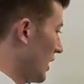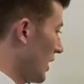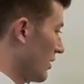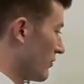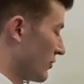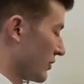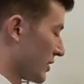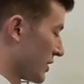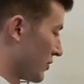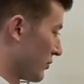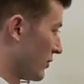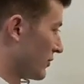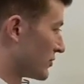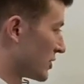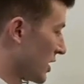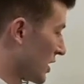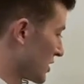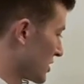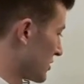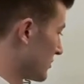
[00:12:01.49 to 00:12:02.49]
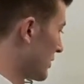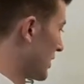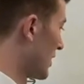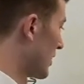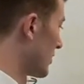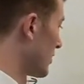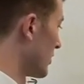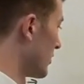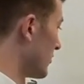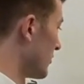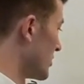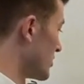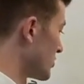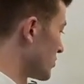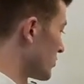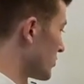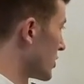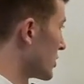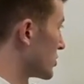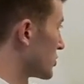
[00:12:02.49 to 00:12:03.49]
everything that we've talked about of this
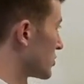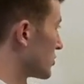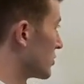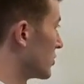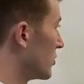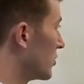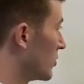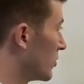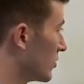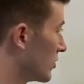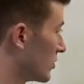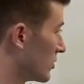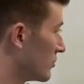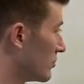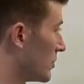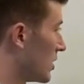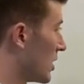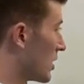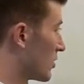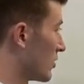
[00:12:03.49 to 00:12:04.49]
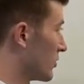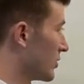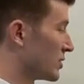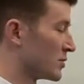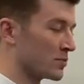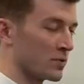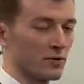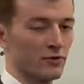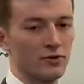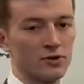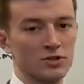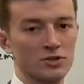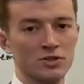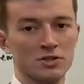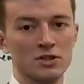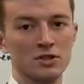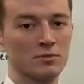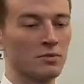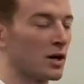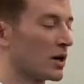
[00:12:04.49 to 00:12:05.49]
traditional model, this
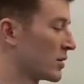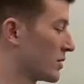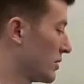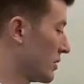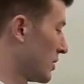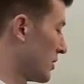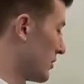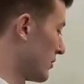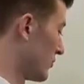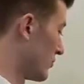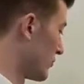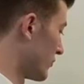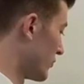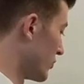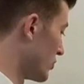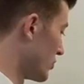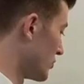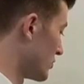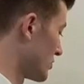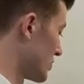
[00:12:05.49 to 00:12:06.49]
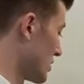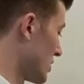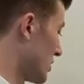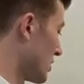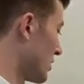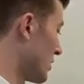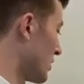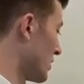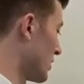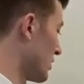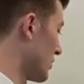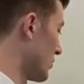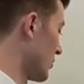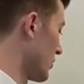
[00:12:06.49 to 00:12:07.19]
proficiency model of using